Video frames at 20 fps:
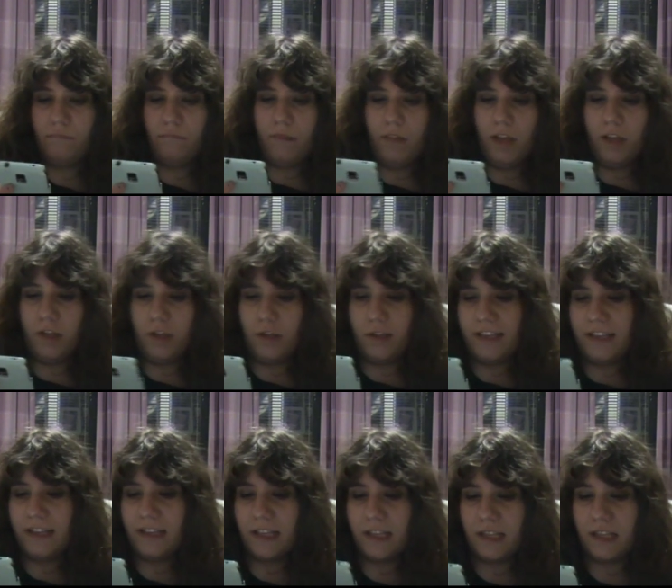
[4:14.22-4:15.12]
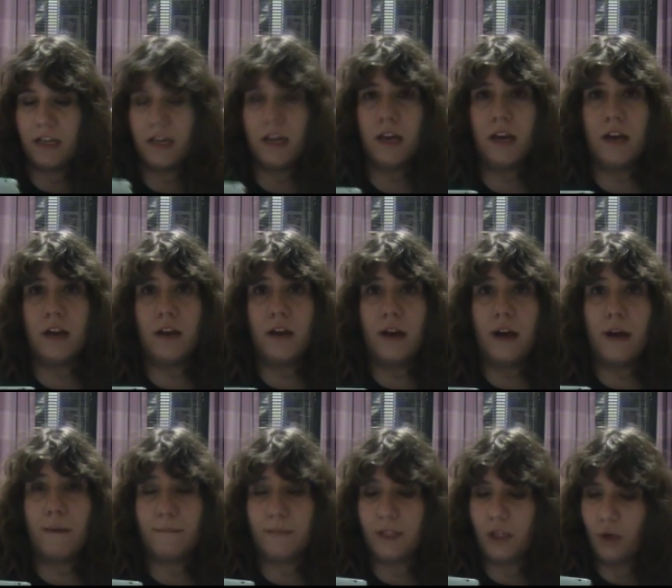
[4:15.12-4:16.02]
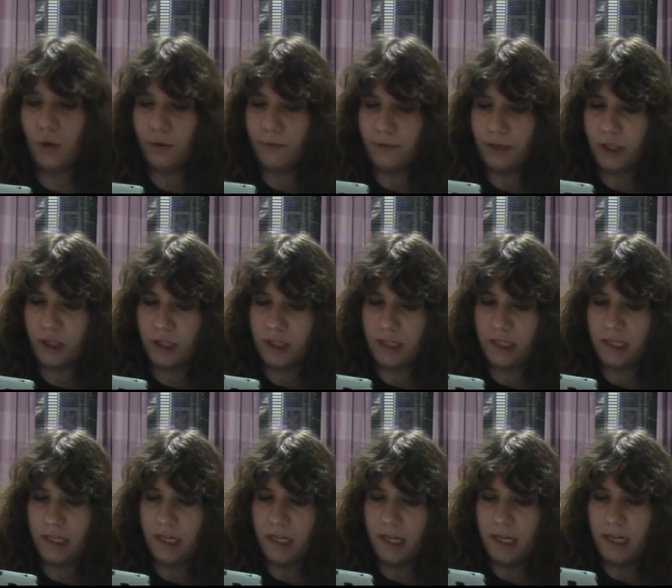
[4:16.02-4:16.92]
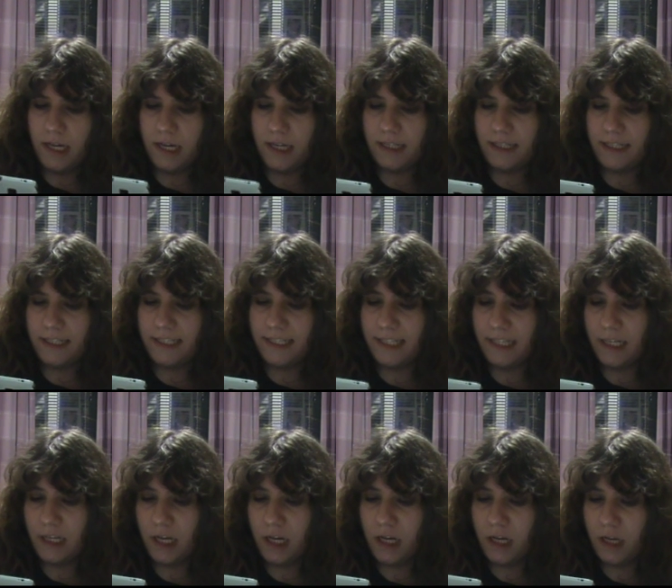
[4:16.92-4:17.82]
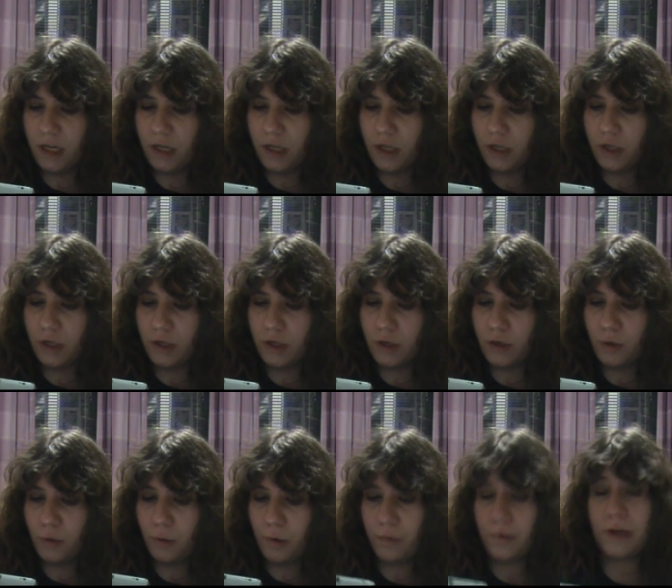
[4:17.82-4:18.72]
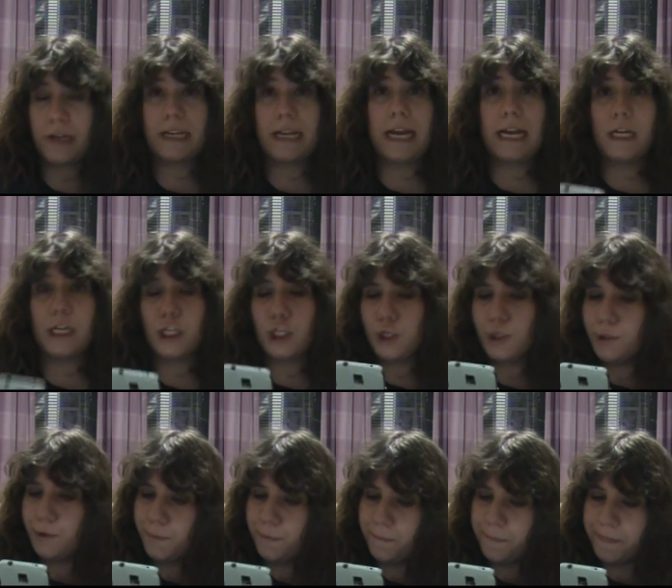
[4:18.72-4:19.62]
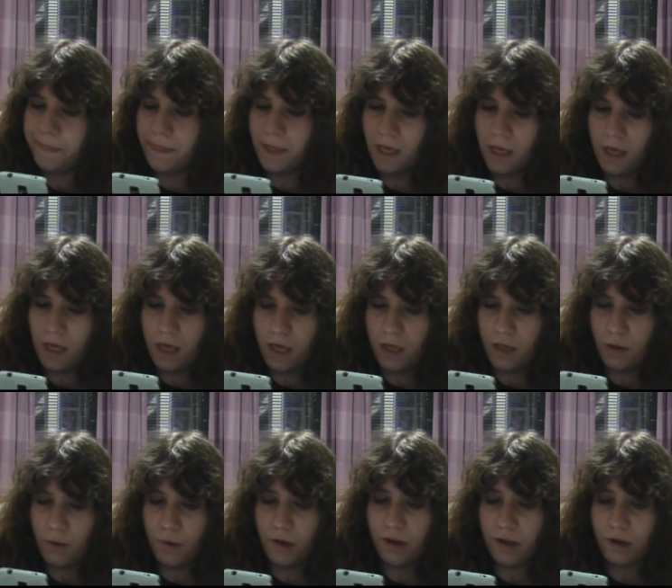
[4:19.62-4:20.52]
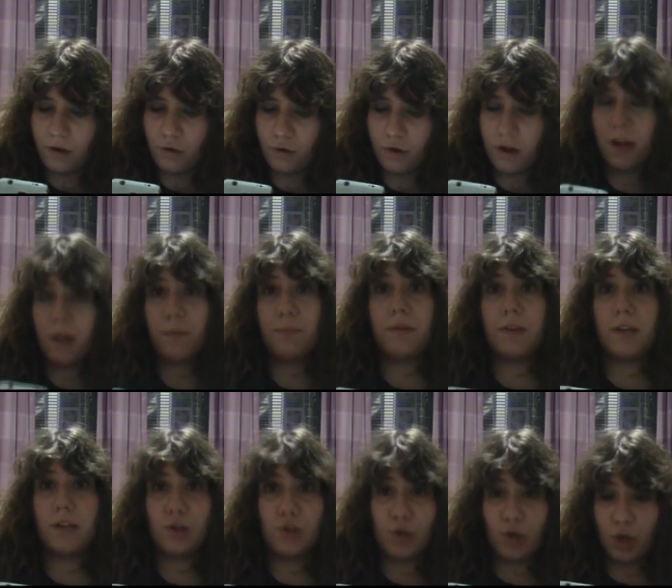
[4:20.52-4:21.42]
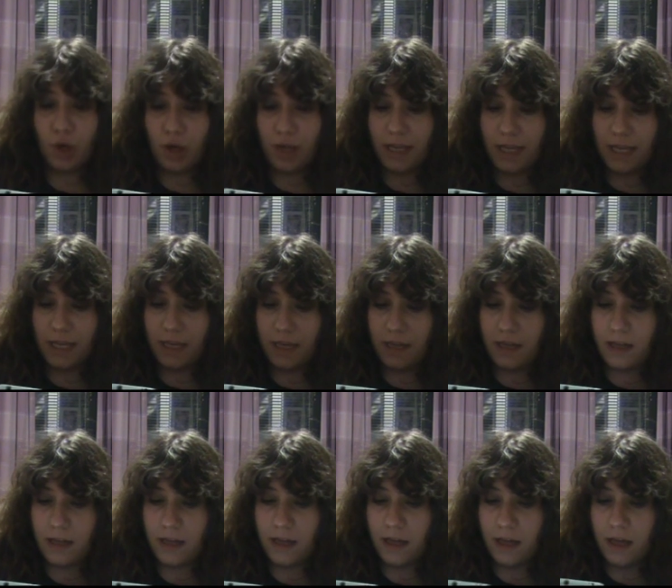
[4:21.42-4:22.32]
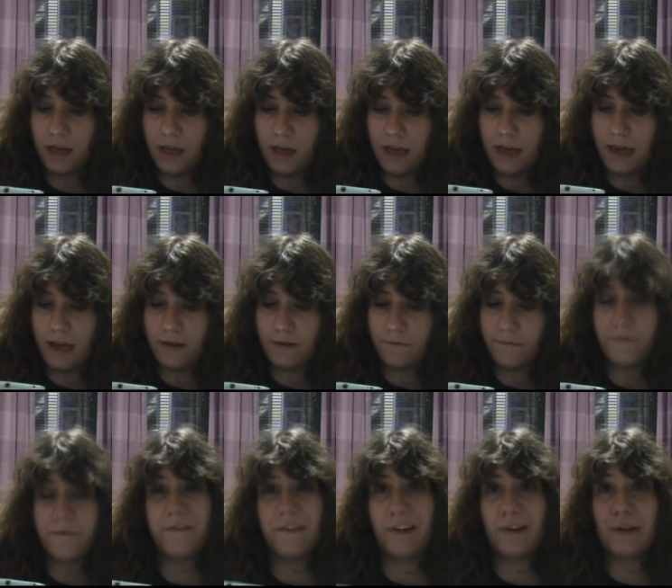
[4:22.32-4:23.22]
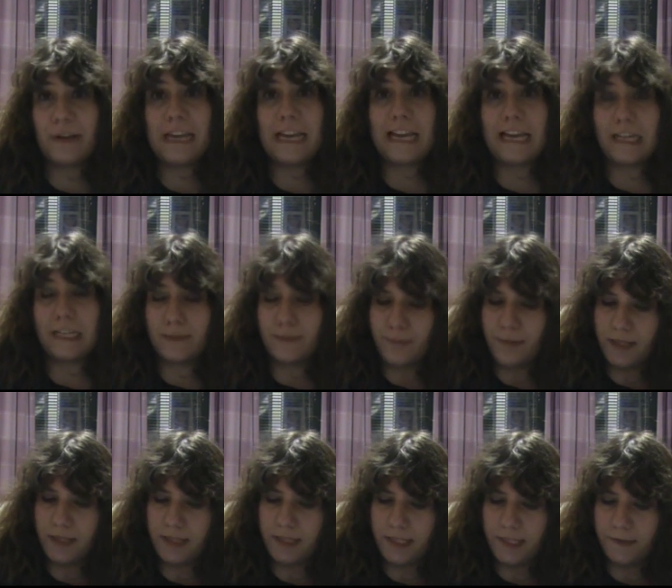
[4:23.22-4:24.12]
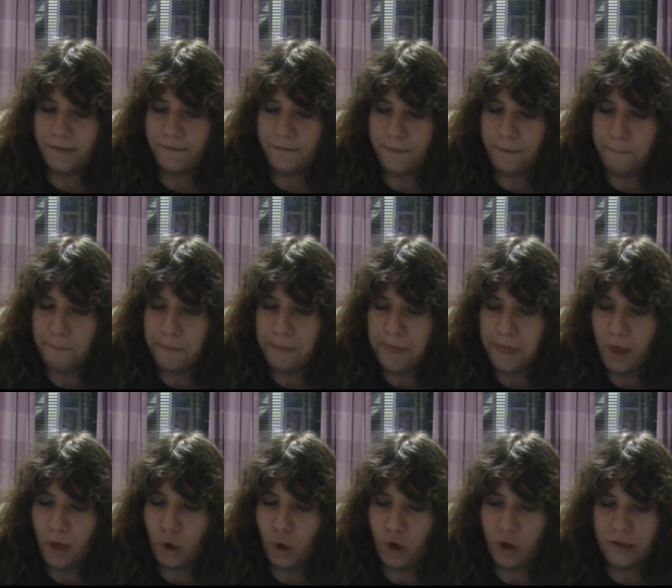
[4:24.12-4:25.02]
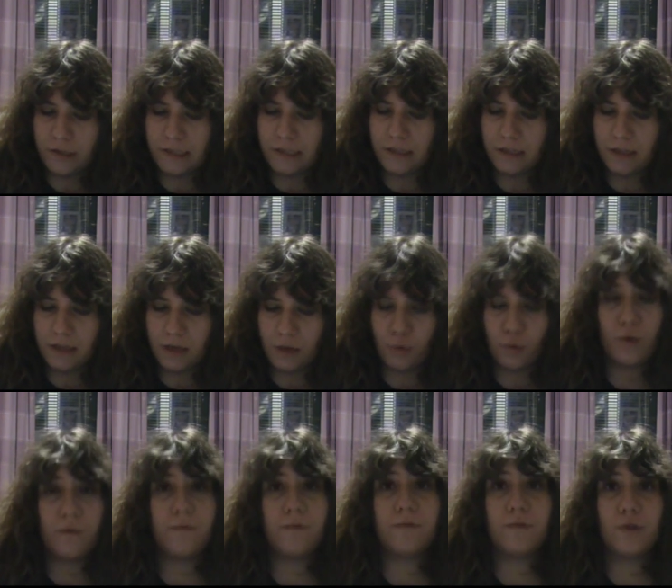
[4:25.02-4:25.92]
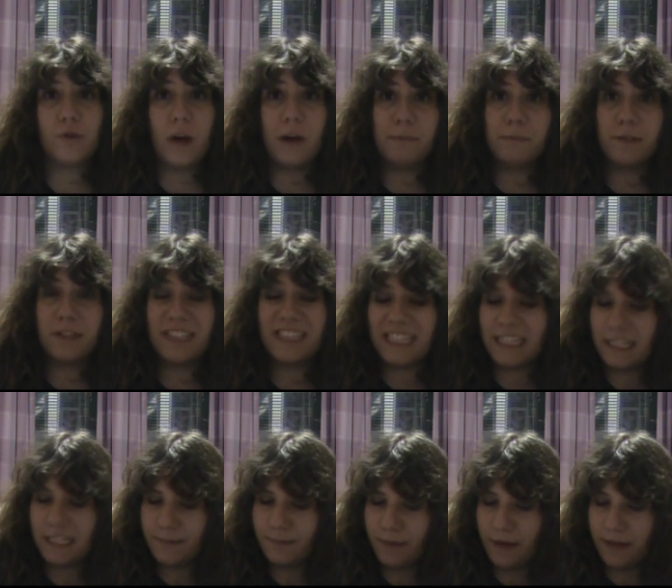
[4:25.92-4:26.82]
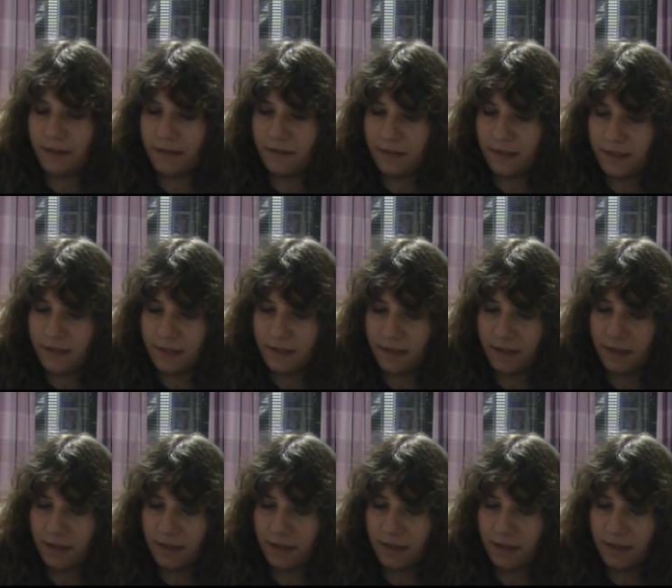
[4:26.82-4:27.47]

So Tilly's um, sewing machine is a Singer two oh one K two. They were incredibly sturdy and very expensive, costing the equivalent to up to six months